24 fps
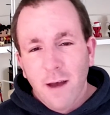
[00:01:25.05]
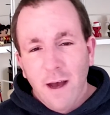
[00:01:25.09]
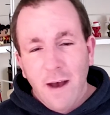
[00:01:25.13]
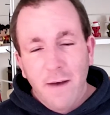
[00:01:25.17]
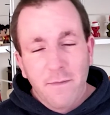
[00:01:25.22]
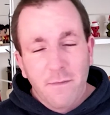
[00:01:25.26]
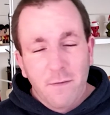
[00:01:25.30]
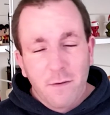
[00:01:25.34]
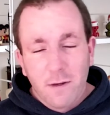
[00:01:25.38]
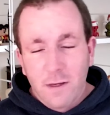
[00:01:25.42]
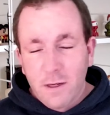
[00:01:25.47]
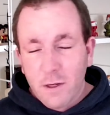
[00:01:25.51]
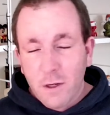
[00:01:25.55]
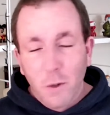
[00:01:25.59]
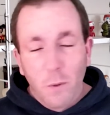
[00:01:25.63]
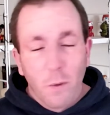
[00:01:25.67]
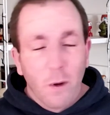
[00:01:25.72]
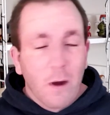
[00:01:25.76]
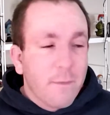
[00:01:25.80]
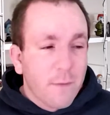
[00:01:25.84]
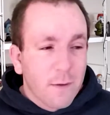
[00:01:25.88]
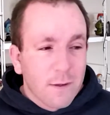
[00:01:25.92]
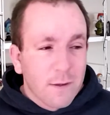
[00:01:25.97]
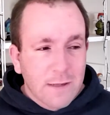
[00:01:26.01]
Because I do work
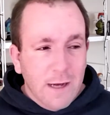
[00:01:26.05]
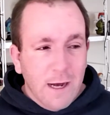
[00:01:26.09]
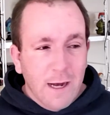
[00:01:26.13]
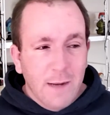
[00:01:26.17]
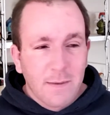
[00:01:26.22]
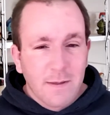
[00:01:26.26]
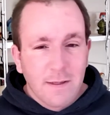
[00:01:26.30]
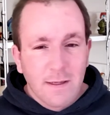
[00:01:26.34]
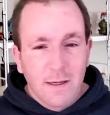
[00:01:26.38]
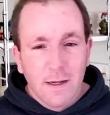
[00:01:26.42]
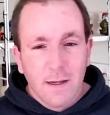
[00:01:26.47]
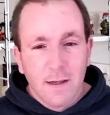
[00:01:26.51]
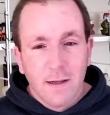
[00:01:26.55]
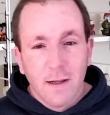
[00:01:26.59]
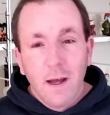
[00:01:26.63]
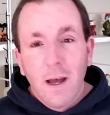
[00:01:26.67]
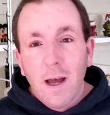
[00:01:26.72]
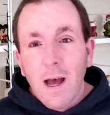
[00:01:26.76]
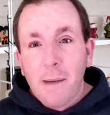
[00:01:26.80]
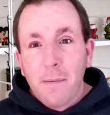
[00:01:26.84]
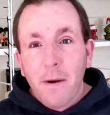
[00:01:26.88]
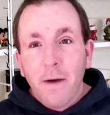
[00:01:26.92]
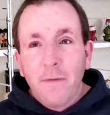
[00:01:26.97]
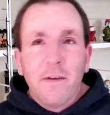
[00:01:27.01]
full time still.
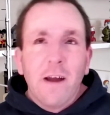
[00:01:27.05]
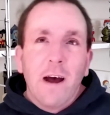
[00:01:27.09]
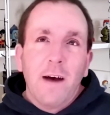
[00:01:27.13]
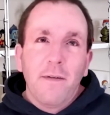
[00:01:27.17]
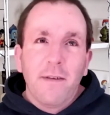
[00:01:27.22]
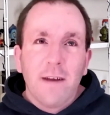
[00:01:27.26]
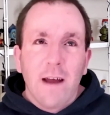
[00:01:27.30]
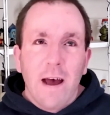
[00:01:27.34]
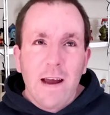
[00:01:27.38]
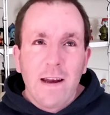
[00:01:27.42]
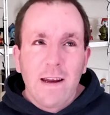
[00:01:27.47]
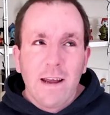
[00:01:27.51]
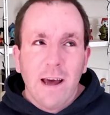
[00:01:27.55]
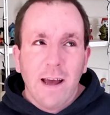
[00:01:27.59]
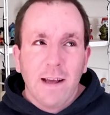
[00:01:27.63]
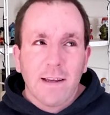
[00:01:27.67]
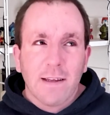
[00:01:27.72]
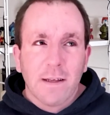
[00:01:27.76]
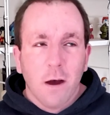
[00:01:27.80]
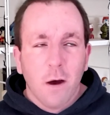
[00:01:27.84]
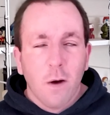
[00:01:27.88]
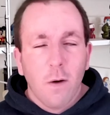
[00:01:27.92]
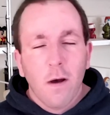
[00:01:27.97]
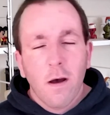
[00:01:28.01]
I'm off now for 9 days
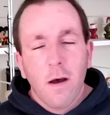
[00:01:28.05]
though.